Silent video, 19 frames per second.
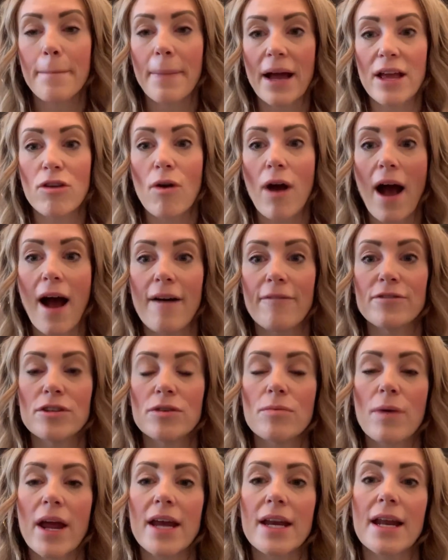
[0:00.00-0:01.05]
But you have
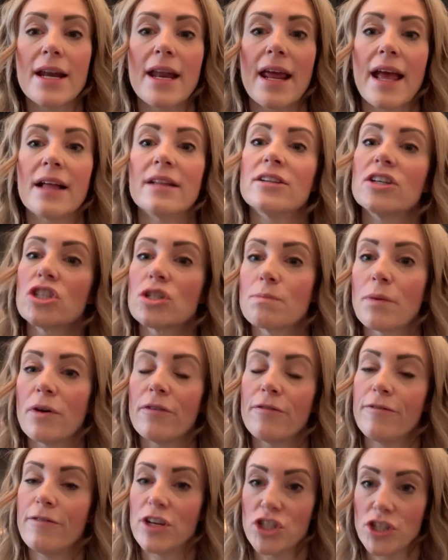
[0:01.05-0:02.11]
to write an English
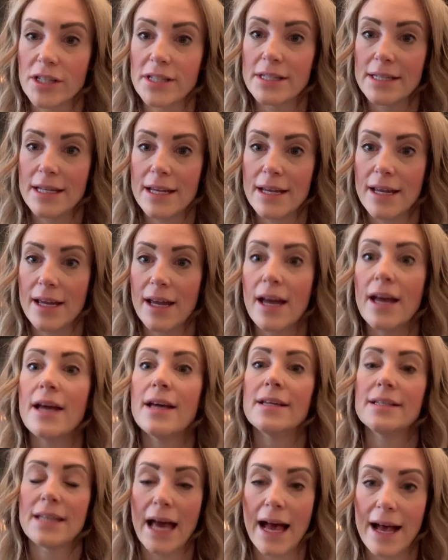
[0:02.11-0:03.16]
proficiency
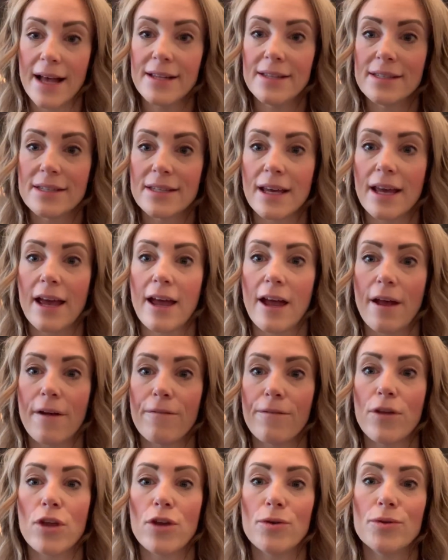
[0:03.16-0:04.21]
test
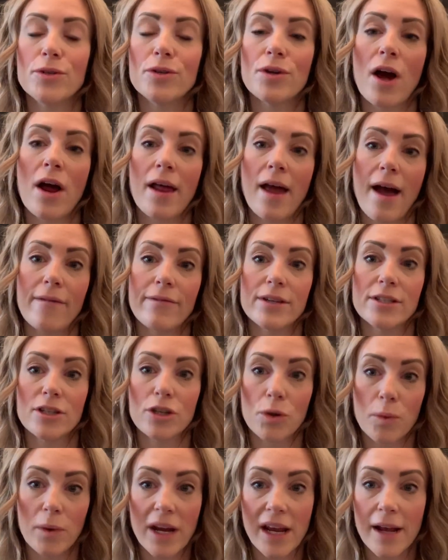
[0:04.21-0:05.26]
if you do not have a
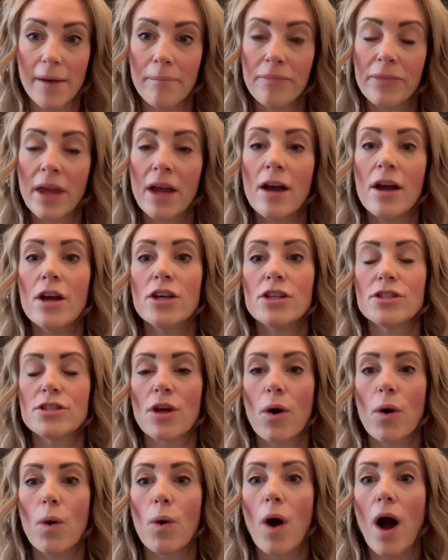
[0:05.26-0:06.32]
degree.
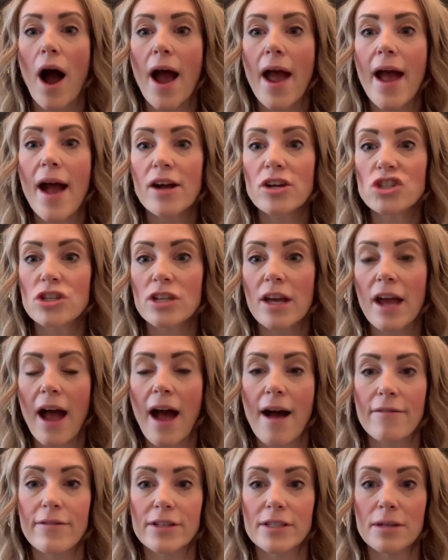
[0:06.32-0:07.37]
So I actually
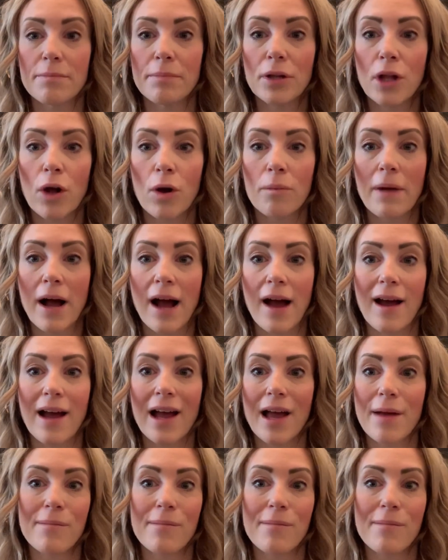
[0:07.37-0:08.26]
have a diploma.